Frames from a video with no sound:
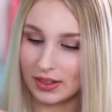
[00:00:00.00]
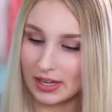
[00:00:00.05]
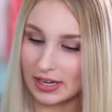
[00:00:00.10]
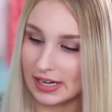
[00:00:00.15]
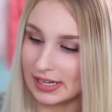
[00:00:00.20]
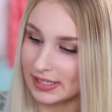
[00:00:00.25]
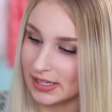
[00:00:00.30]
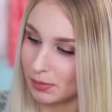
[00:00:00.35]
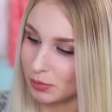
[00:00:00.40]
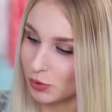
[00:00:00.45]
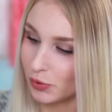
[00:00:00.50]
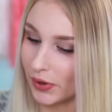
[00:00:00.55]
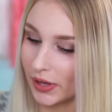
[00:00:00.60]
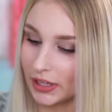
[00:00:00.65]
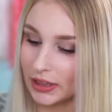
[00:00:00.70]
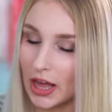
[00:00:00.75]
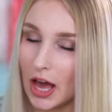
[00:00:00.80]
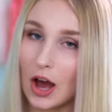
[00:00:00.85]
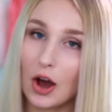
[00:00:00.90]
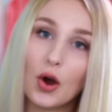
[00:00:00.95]
and then it dips
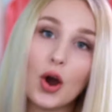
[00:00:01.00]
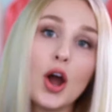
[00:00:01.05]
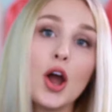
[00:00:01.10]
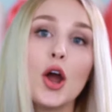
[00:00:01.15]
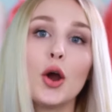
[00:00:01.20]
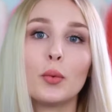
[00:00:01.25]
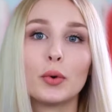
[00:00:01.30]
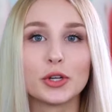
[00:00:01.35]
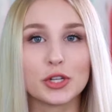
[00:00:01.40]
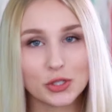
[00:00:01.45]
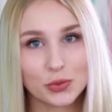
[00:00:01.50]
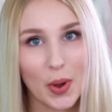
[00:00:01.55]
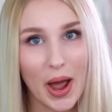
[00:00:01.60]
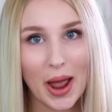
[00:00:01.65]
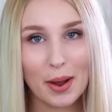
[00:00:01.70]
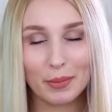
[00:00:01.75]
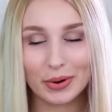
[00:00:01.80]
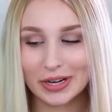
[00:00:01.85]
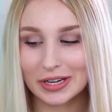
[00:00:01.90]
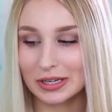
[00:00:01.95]
really low, which is
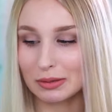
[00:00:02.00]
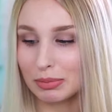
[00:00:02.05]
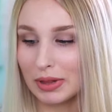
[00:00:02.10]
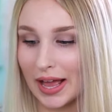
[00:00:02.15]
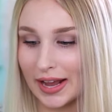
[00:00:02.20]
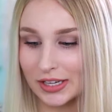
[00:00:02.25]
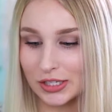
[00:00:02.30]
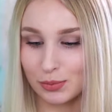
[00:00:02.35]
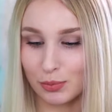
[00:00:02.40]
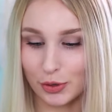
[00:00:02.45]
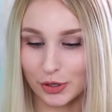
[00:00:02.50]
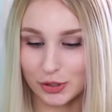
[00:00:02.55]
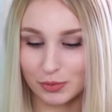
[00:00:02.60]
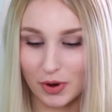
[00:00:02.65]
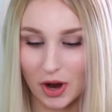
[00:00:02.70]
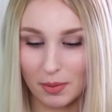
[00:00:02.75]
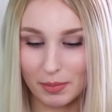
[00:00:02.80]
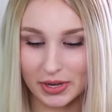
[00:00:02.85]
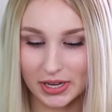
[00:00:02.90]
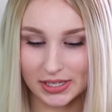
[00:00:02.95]
why I wanted a black sports
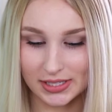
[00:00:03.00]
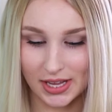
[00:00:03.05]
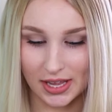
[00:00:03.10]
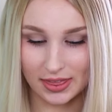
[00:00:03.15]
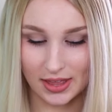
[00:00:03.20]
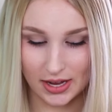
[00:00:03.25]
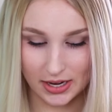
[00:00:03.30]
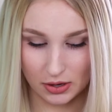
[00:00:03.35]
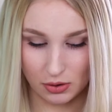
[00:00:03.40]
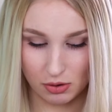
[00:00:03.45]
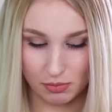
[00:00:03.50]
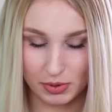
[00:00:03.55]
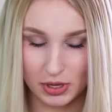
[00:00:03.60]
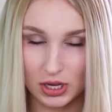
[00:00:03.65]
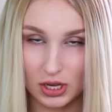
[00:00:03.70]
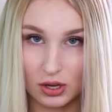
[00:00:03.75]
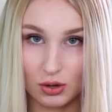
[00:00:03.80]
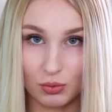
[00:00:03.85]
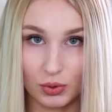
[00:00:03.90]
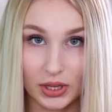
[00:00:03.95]
bra, because I thought it would
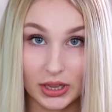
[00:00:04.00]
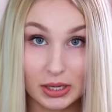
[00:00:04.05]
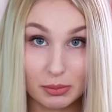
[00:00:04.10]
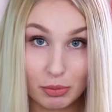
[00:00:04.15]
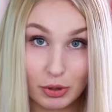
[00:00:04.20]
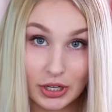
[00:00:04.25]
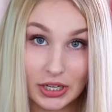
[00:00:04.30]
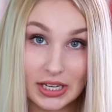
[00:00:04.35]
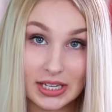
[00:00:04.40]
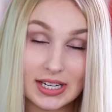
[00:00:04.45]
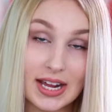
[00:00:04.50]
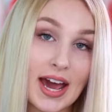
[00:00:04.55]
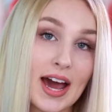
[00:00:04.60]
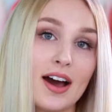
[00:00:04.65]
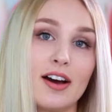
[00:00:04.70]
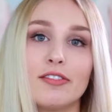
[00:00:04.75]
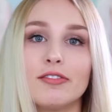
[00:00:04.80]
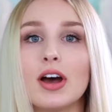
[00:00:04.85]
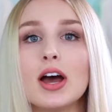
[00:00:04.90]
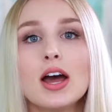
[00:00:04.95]
be really pretty to
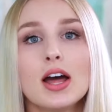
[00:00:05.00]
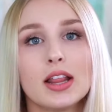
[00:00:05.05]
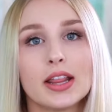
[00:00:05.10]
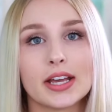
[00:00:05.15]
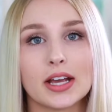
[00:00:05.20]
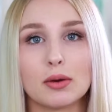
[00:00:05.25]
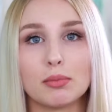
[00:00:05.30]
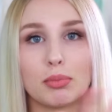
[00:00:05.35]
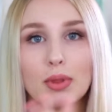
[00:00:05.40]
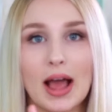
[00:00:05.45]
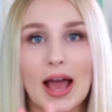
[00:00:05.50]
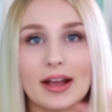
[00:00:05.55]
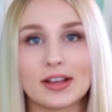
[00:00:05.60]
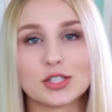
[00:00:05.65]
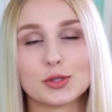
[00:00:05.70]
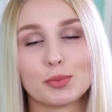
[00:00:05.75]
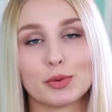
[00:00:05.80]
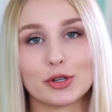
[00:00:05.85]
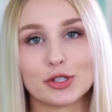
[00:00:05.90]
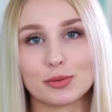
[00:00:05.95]
have like a
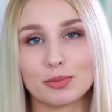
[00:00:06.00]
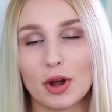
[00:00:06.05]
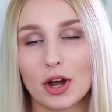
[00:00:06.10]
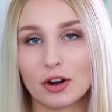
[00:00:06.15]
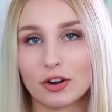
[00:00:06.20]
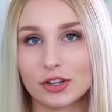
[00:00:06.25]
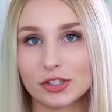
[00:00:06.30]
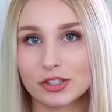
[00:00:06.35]
black sports bra